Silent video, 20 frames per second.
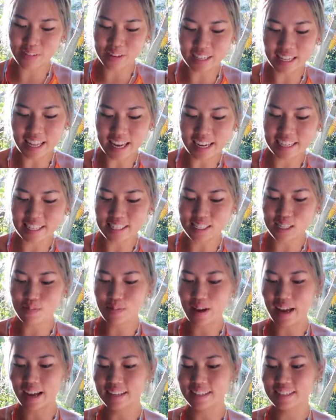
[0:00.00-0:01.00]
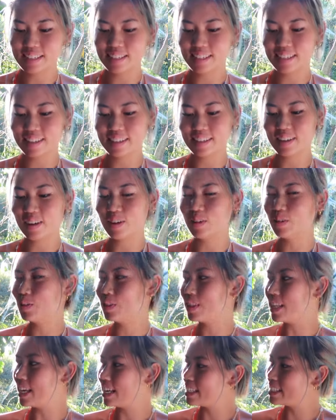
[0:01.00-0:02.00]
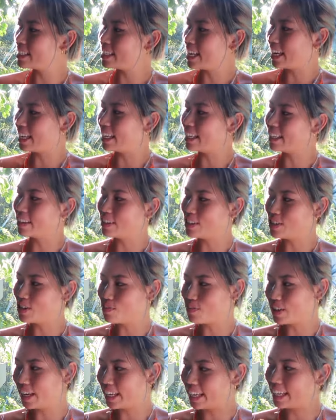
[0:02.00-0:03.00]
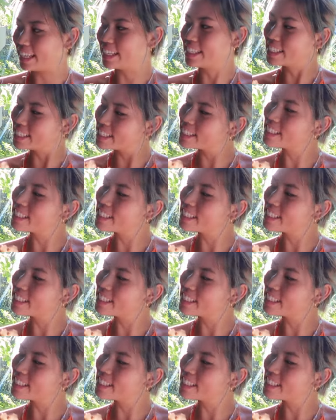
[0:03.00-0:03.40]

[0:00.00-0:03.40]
feel like it's about old things taking on new meanings.